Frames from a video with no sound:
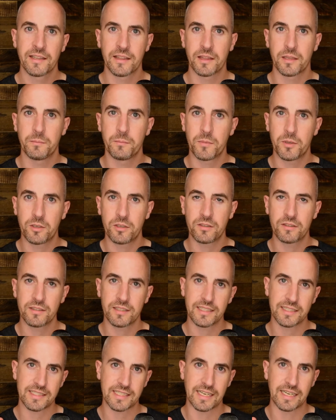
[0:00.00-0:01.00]
The more
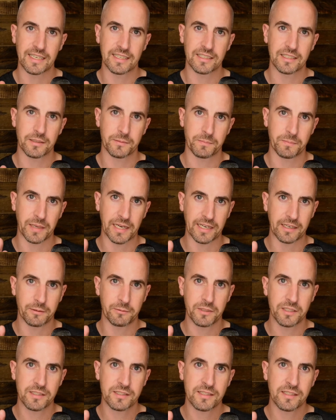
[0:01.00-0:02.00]
it's angled
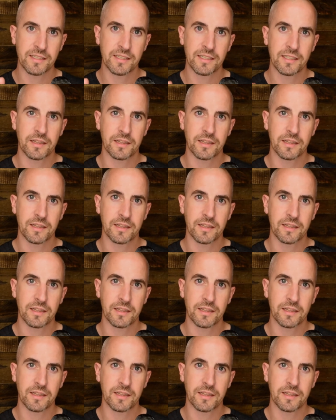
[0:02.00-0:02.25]
backwards,